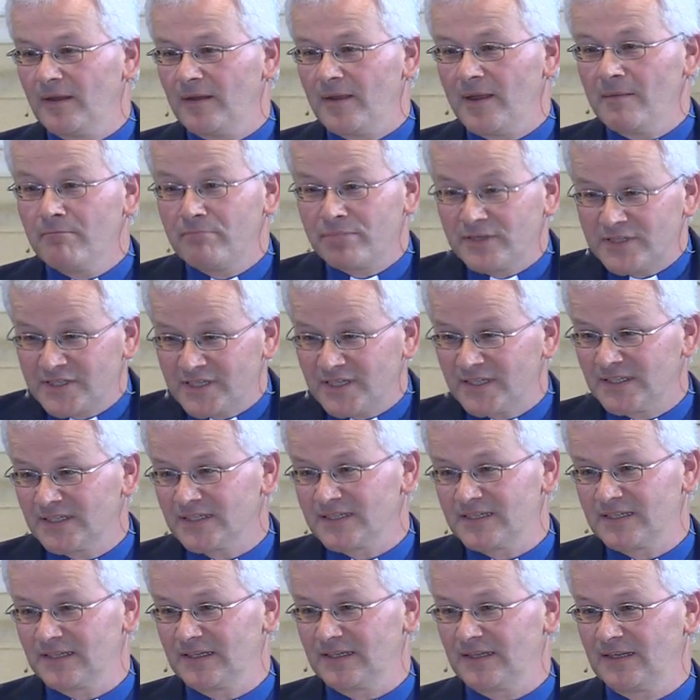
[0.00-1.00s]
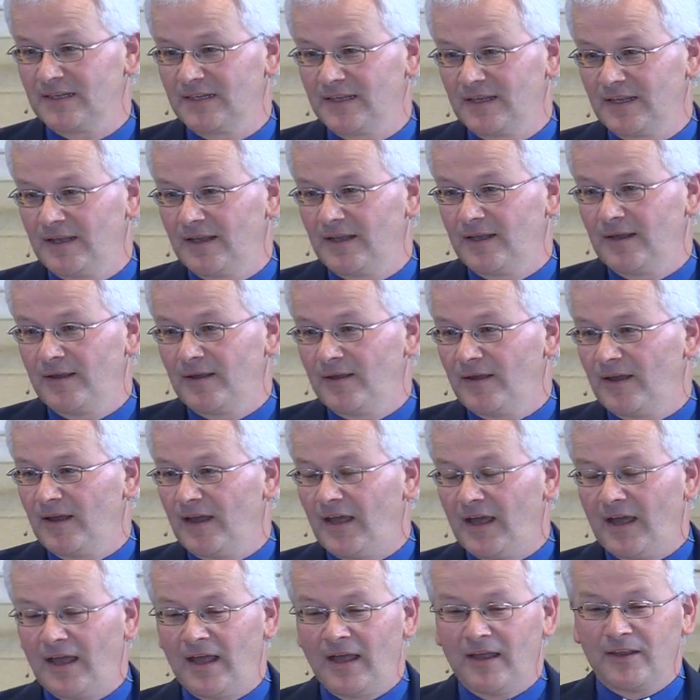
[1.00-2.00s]
impotent.
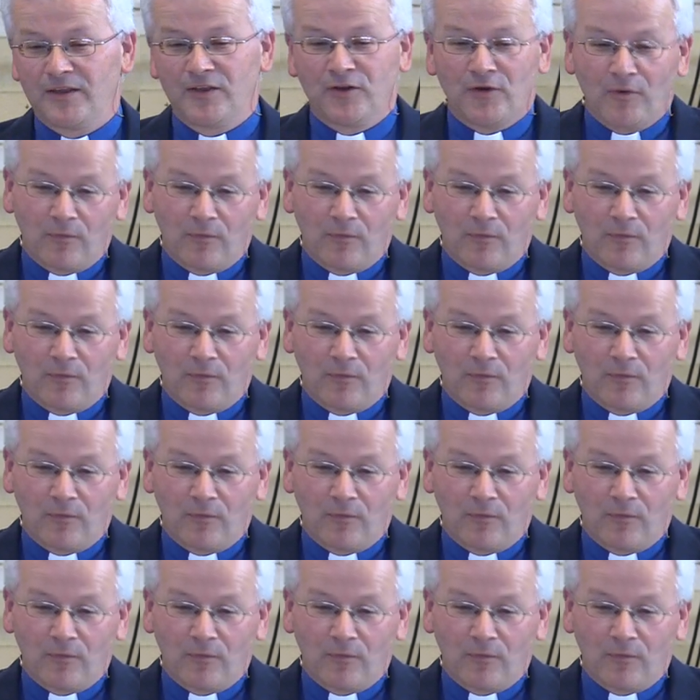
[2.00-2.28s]
It